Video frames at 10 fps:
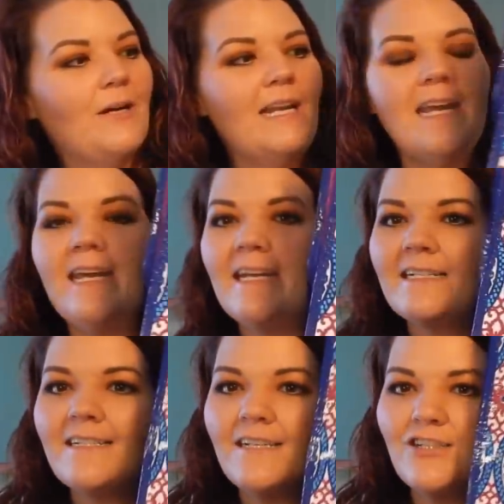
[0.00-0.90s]
one
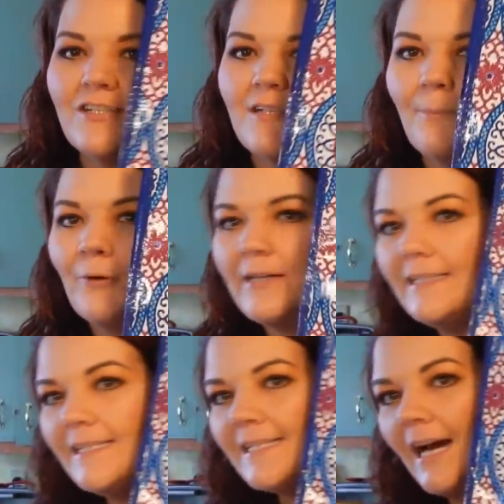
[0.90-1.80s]
is just a
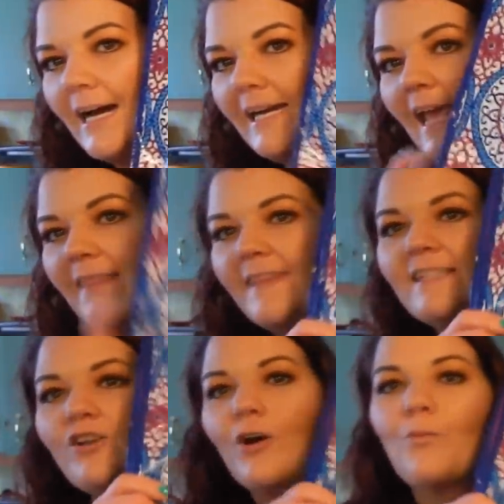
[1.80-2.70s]
pretty design, and
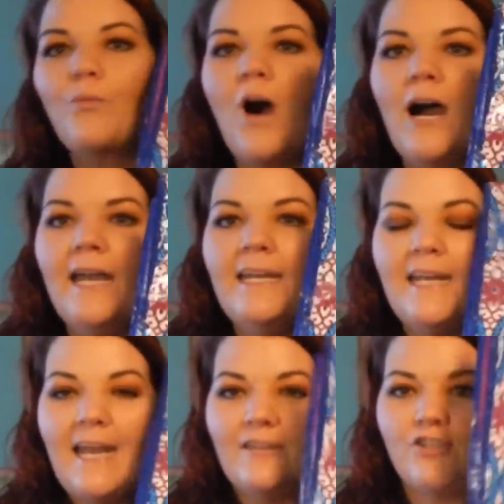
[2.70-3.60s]
these are wide
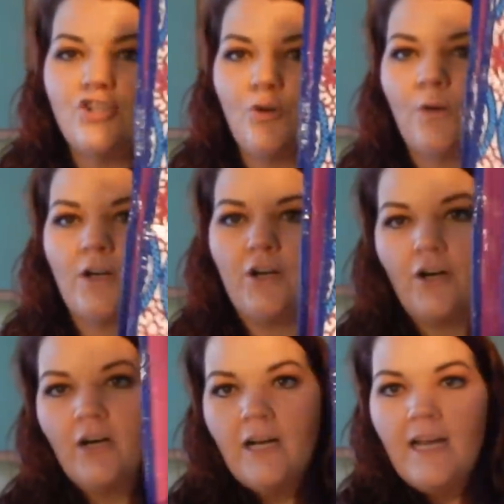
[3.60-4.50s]
and shorter.
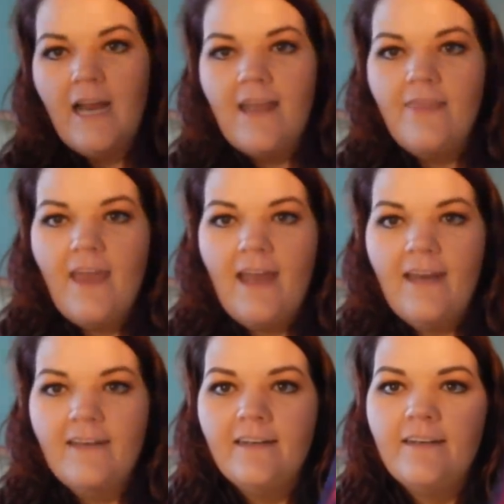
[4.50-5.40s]
And then